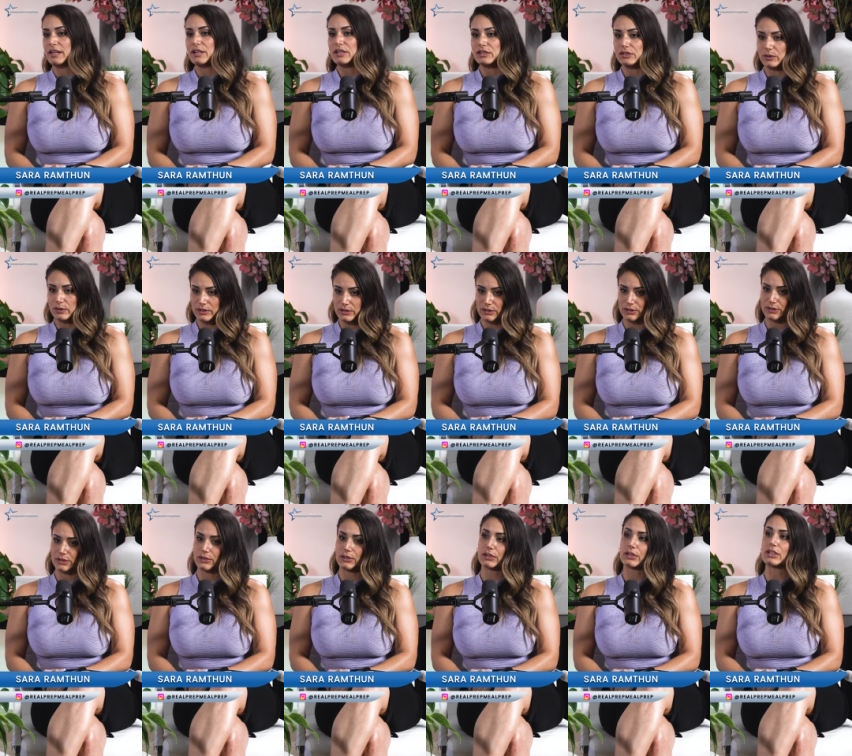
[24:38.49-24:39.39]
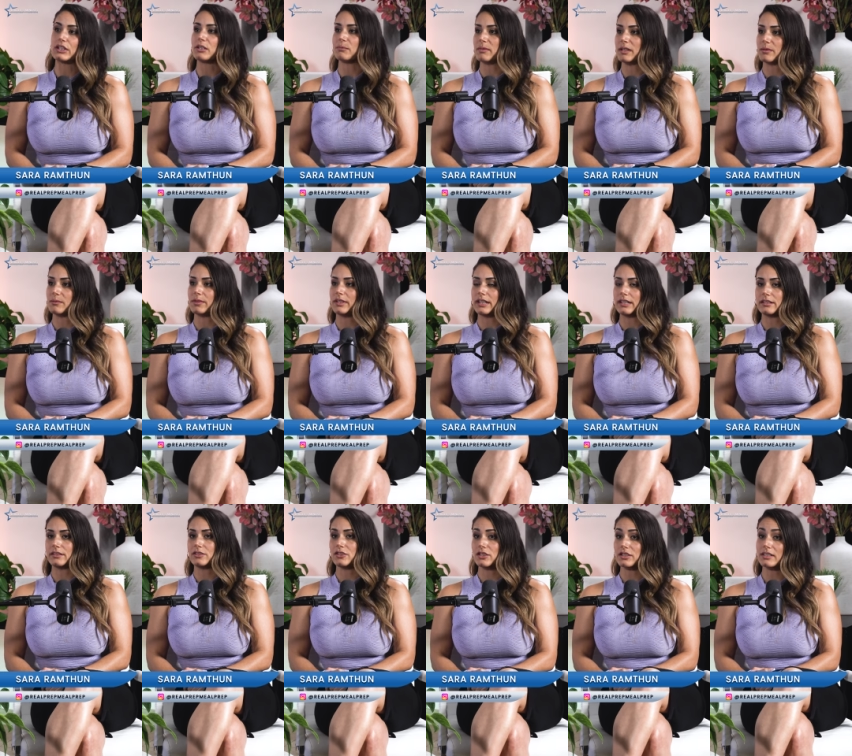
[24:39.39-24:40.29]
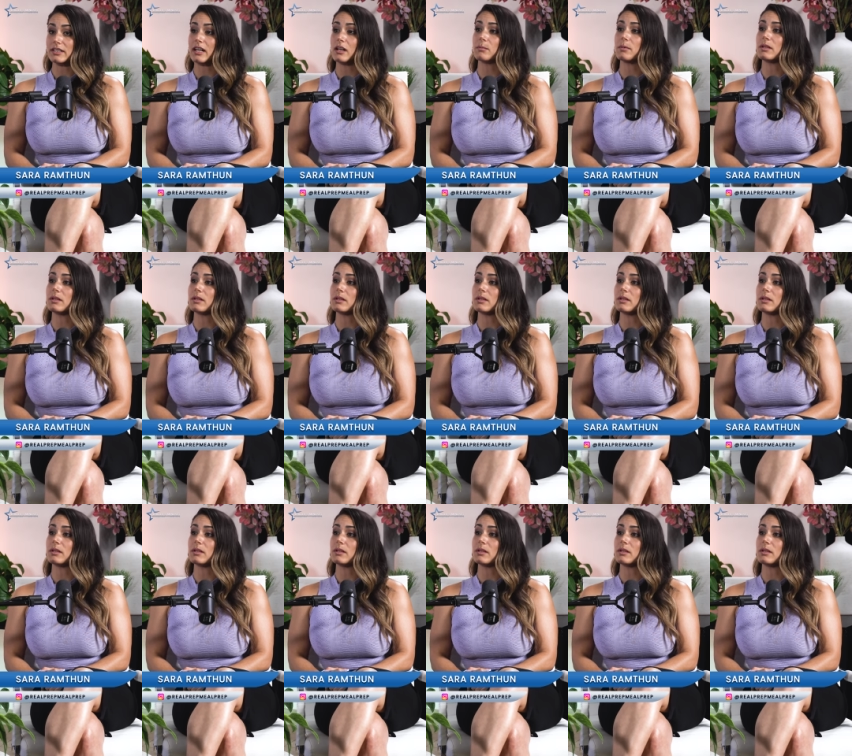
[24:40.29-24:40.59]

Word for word: So I took her under my wing. She's now